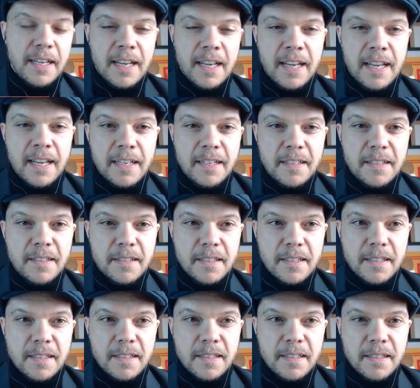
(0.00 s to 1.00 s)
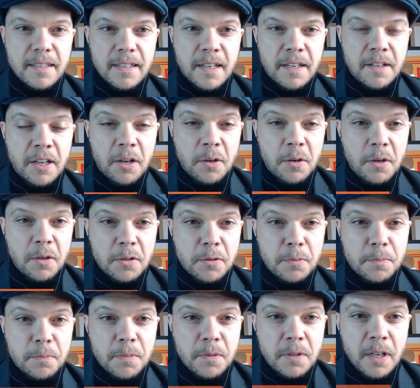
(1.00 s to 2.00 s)
And I know it was
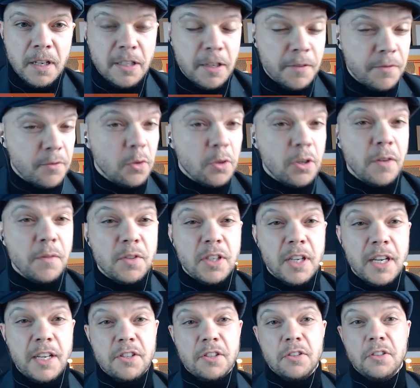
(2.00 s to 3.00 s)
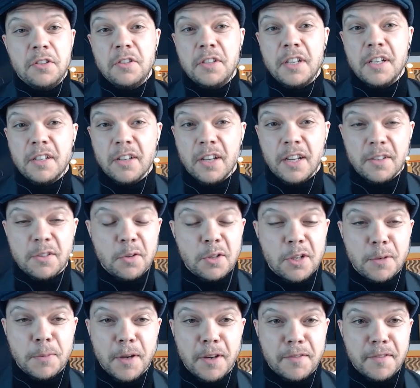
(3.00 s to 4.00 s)
a difficult conversation. You didn't like talking
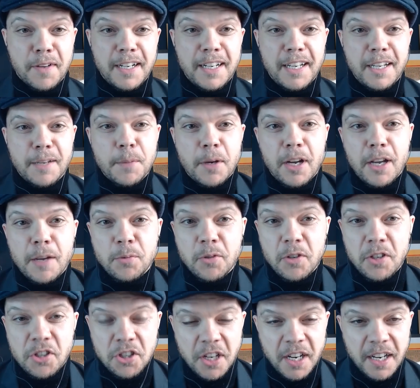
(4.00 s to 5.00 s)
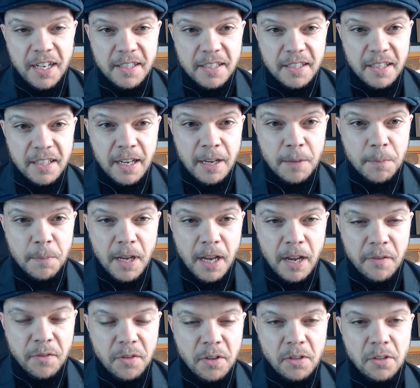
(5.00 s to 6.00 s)
about failure, but I appreciate um,
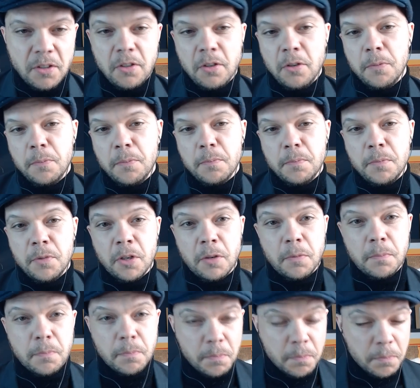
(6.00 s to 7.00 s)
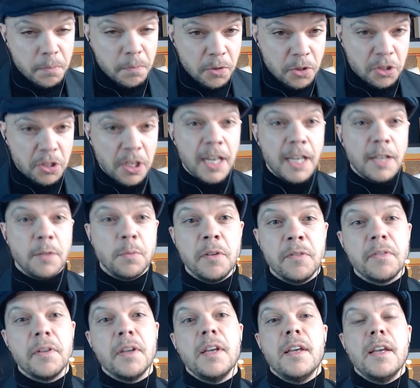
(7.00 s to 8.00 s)
everything that you you know shared
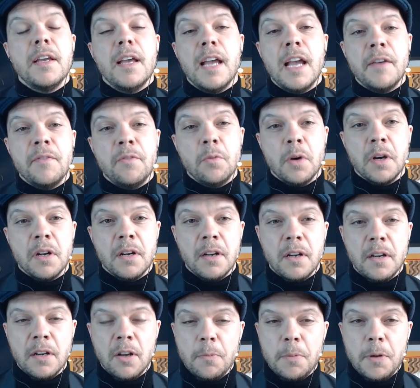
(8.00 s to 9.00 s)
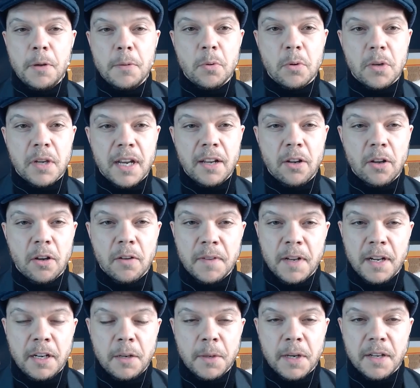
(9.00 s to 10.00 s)
with everyone, and I know people get a lot of
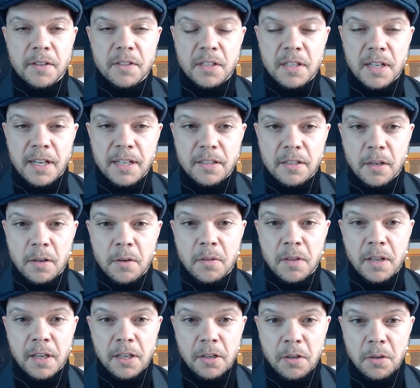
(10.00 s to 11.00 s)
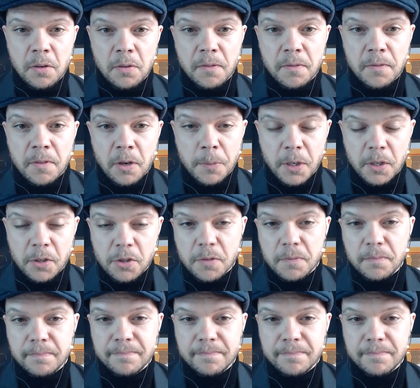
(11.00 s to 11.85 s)
value out today. So thank you very much.